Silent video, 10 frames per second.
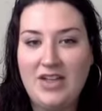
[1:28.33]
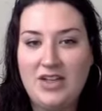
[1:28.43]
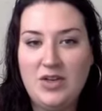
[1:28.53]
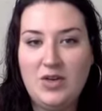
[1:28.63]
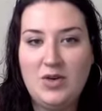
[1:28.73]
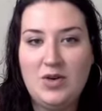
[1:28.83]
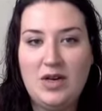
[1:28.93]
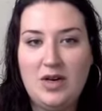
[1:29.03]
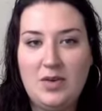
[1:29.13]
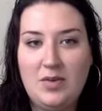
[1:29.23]
you
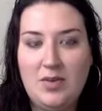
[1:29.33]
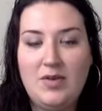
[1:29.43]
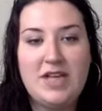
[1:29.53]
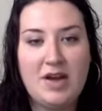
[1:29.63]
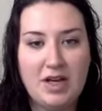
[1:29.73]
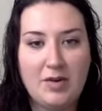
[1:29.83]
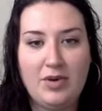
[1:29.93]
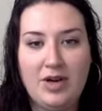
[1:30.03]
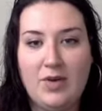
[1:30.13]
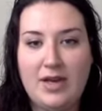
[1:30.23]
moved out here
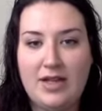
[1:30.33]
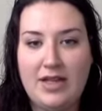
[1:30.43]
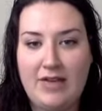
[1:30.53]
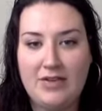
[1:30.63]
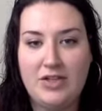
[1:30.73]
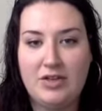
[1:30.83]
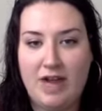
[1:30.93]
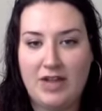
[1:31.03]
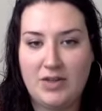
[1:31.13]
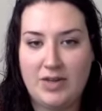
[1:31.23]
pretty quickly after you
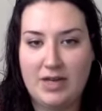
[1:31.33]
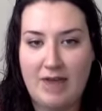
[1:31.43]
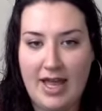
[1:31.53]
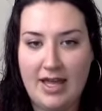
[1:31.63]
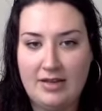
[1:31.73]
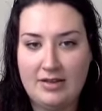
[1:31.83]
graduated, right?